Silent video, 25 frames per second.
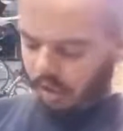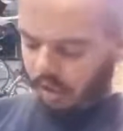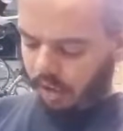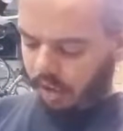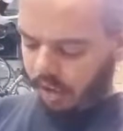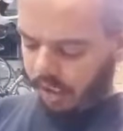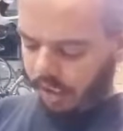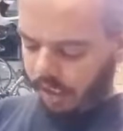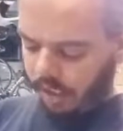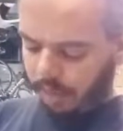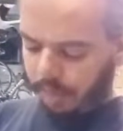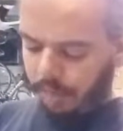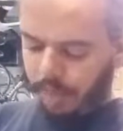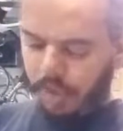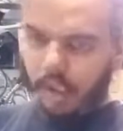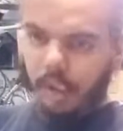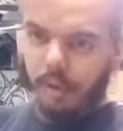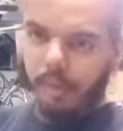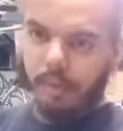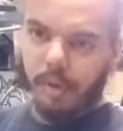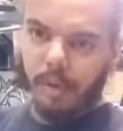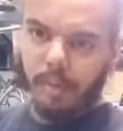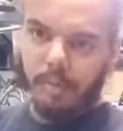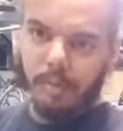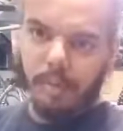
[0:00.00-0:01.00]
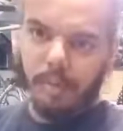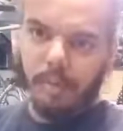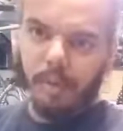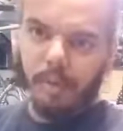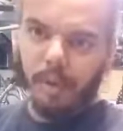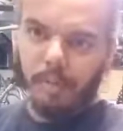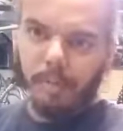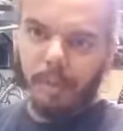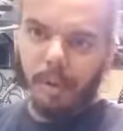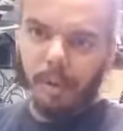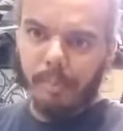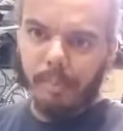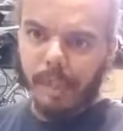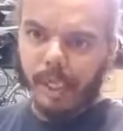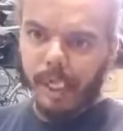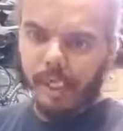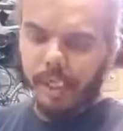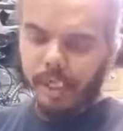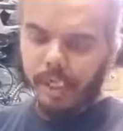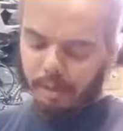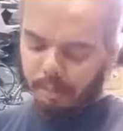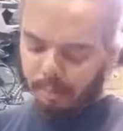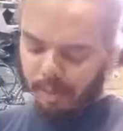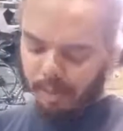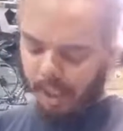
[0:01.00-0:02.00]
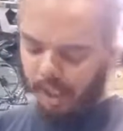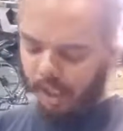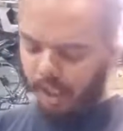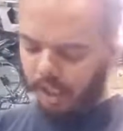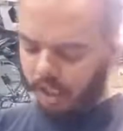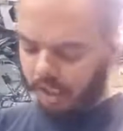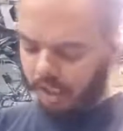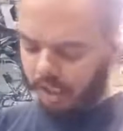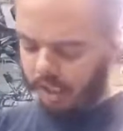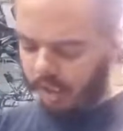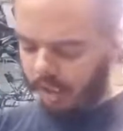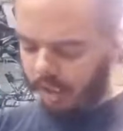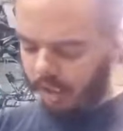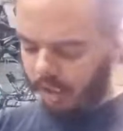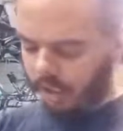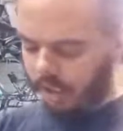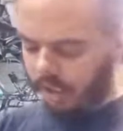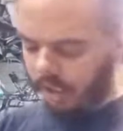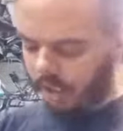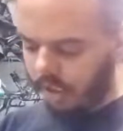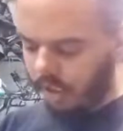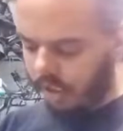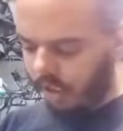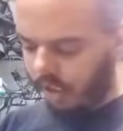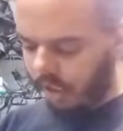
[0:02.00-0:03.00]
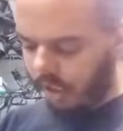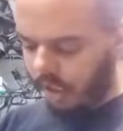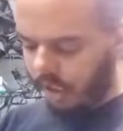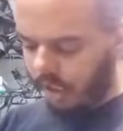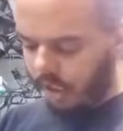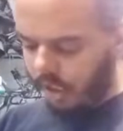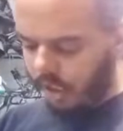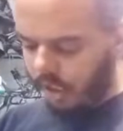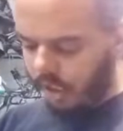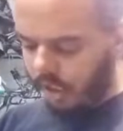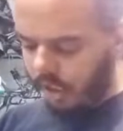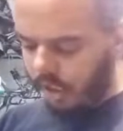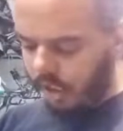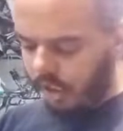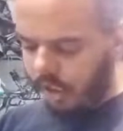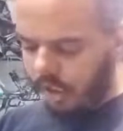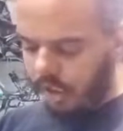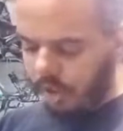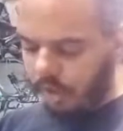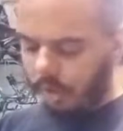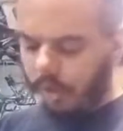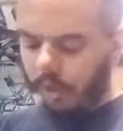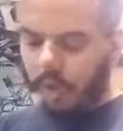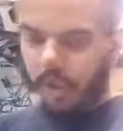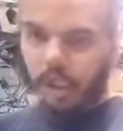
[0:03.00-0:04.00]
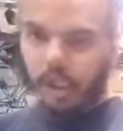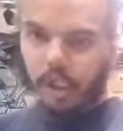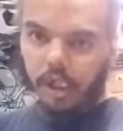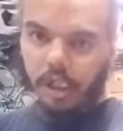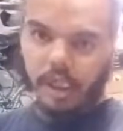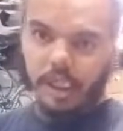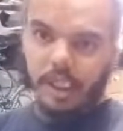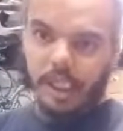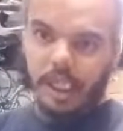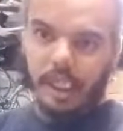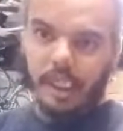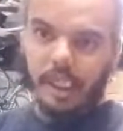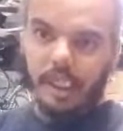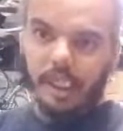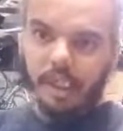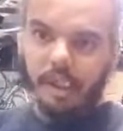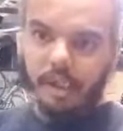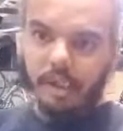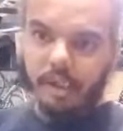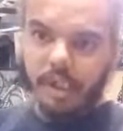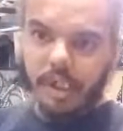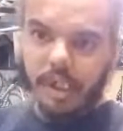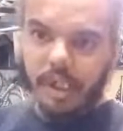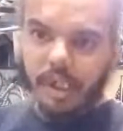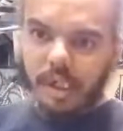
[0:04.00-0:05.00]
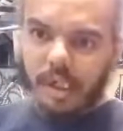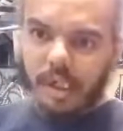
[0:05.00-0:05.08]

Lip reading: Clean some stuff up before I put it back in its box. So it only looks slightly used.